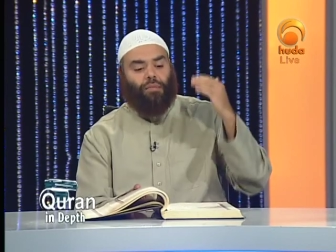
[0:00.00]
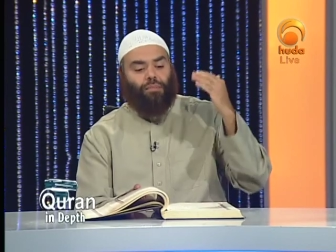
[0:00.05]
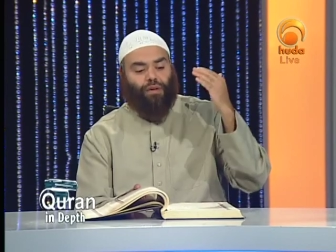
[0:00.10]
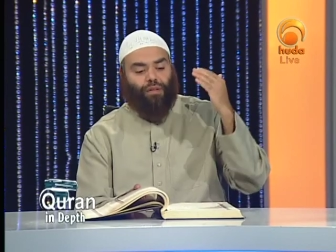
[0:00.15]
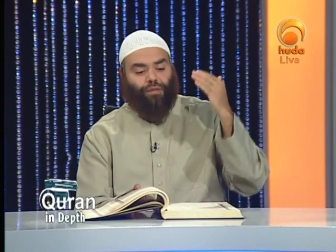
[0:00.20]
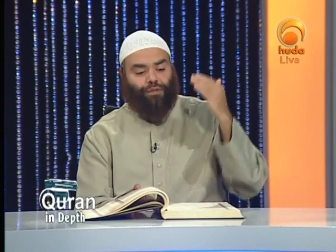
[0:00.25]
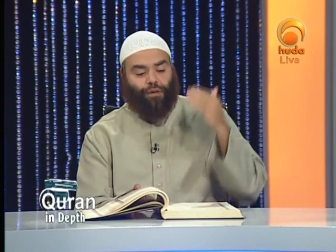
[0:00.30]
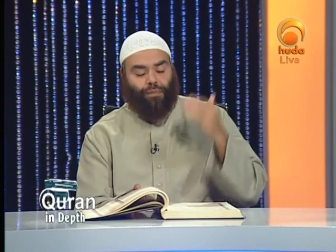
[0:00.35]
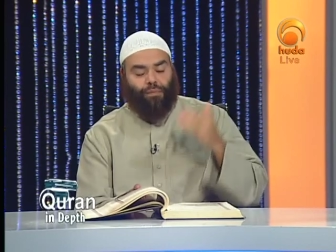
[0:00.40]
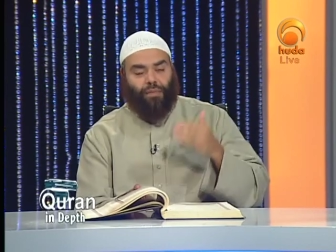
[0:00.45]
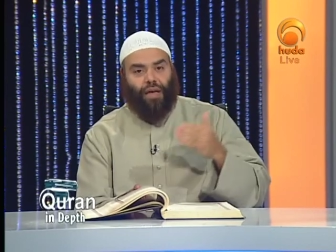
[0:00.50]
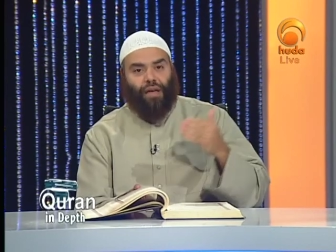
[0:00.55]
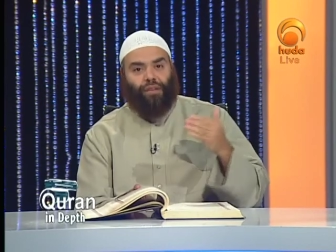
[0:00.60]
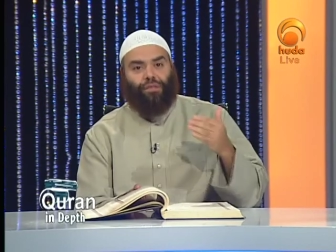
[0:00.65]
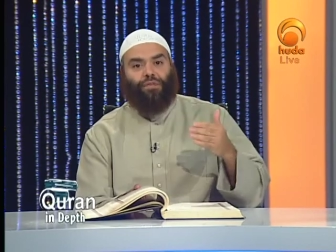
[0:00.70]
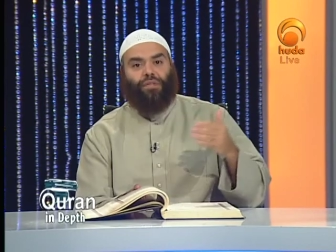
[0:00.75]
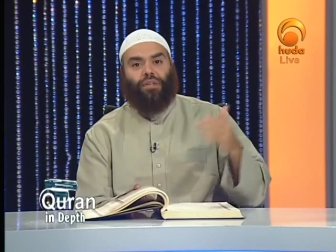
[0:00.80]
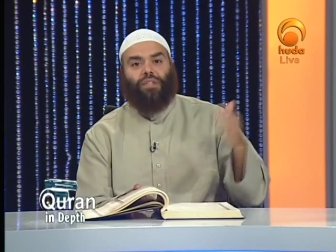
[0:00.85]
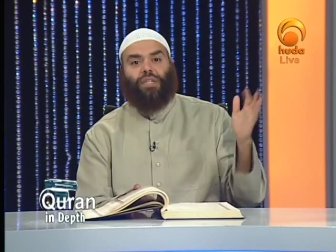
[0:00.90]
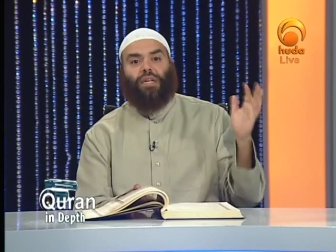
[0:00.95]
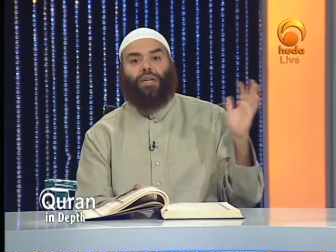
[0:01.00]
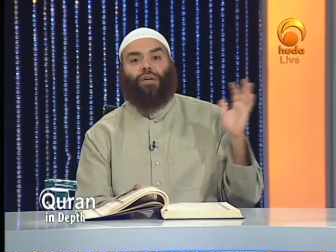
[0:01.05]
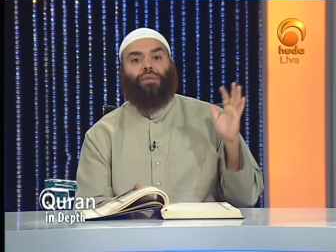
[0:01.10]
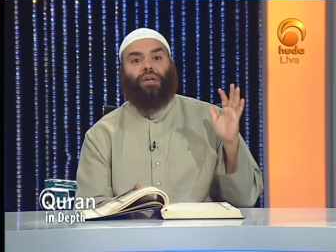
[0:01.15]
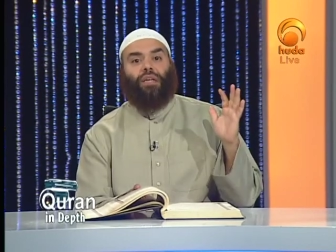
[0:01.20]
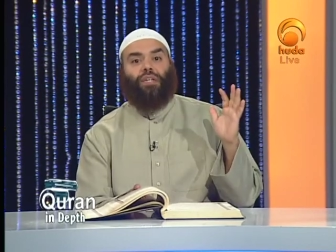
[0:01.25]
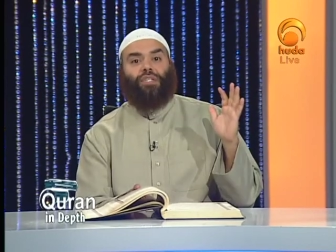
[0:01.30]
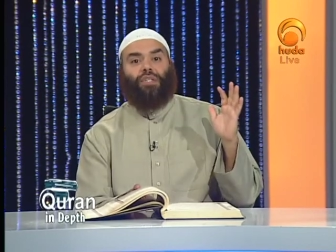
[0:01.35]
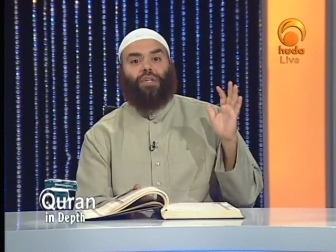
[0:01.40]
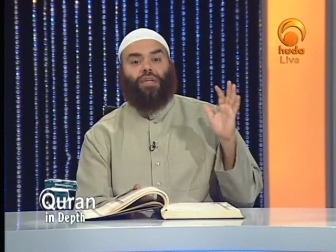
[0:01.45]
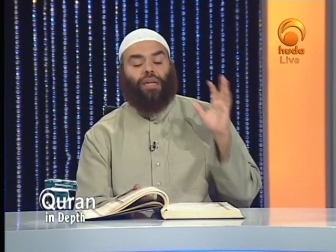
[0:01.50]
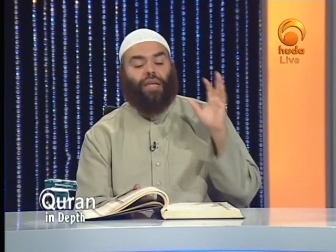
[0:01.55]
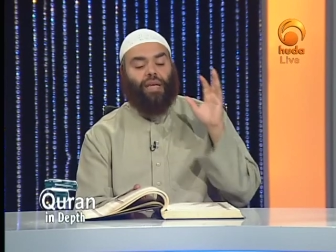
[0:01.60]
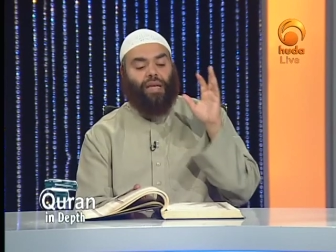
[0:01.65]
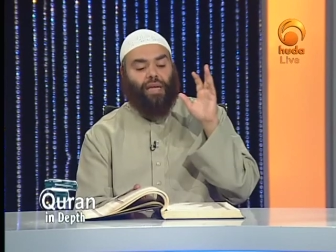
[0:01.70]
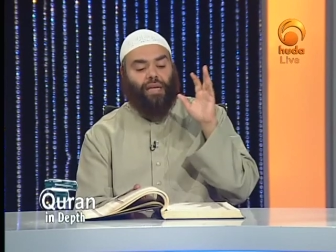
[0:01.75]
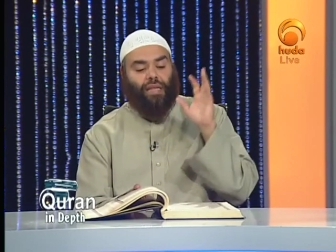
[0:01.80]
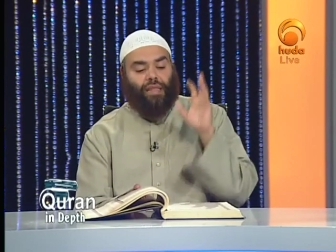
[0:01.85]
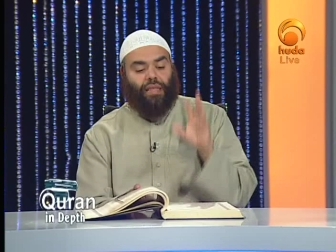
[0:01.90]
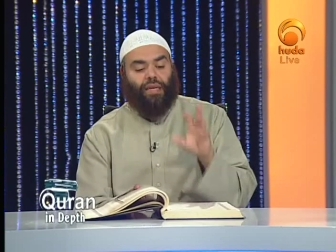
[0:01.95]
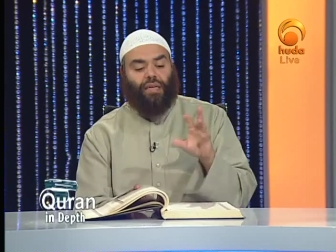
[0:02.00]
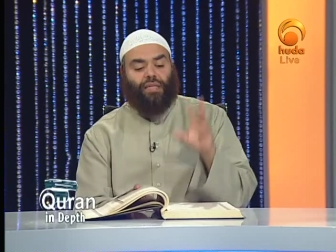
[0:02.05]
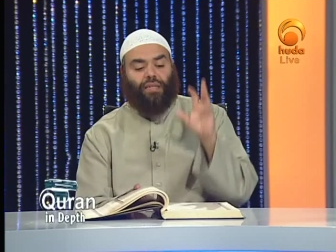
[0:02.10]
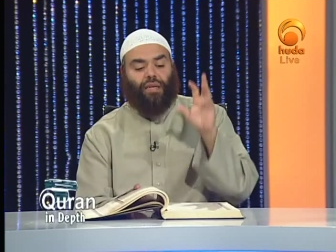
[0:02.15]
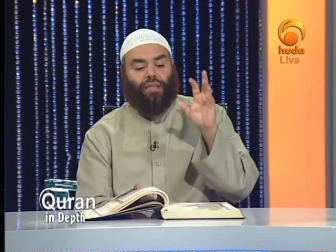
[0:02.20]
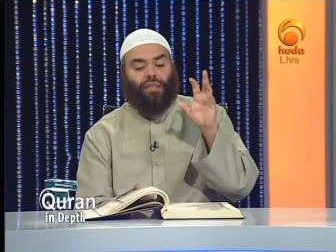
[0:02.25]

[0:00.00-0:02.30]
But from every generation, these